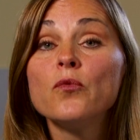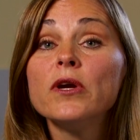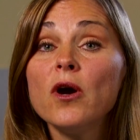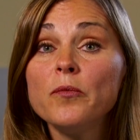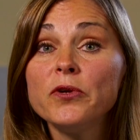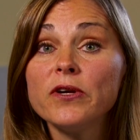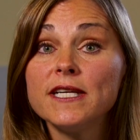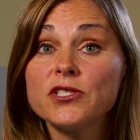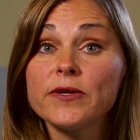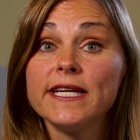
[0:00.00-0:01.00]
We hope your
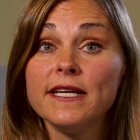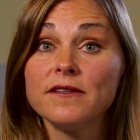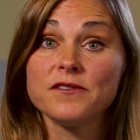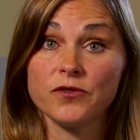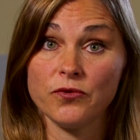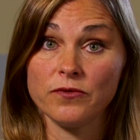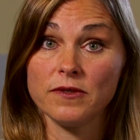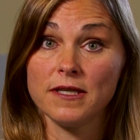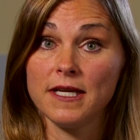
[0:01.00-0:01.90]
injury heals soon.